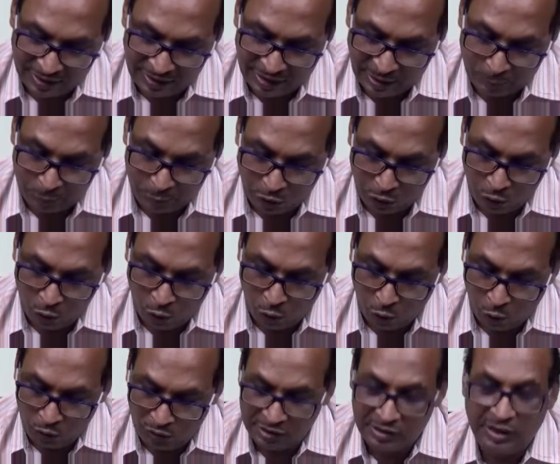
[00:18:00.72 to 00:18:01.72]
at
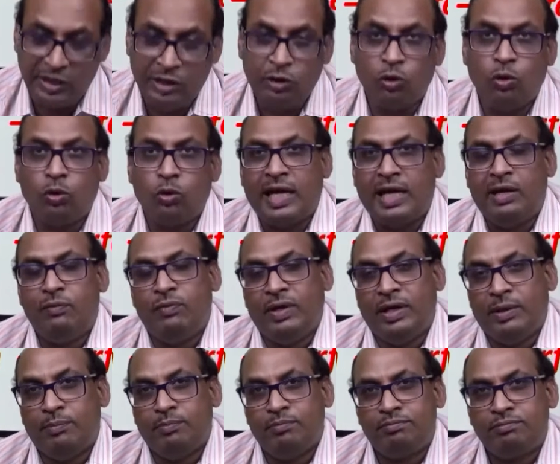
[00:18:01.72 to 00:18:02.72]
absolute 0
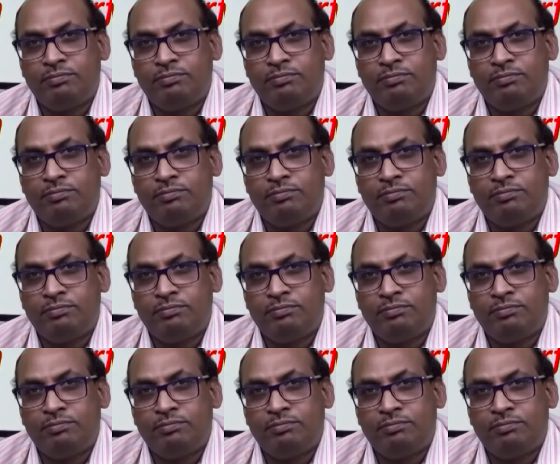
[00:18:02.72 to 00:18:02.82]
Kelvin,